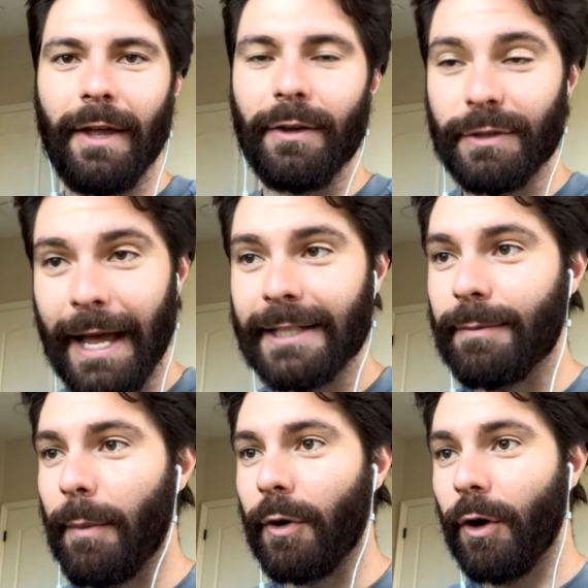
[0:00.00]
Kelly was
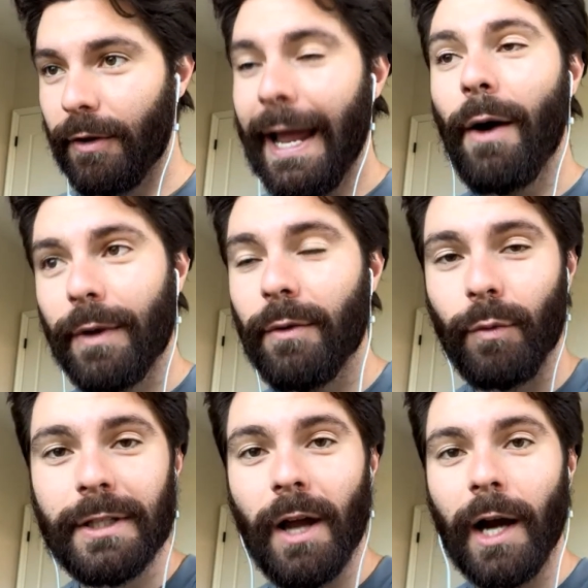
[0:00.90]
asked about McCall. Yeah, we
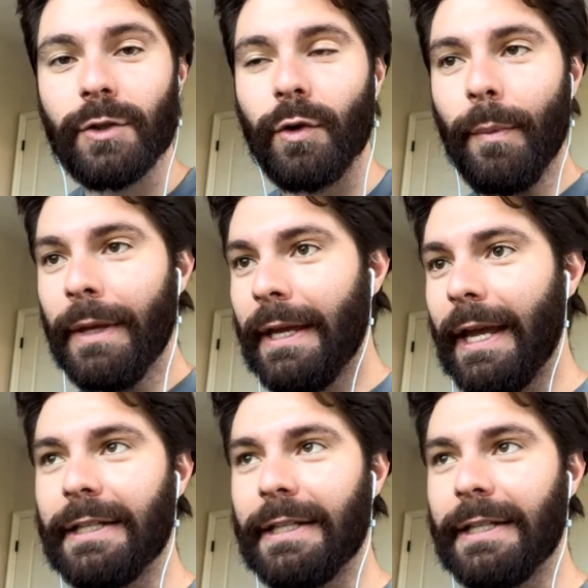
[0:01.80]
we talked to him.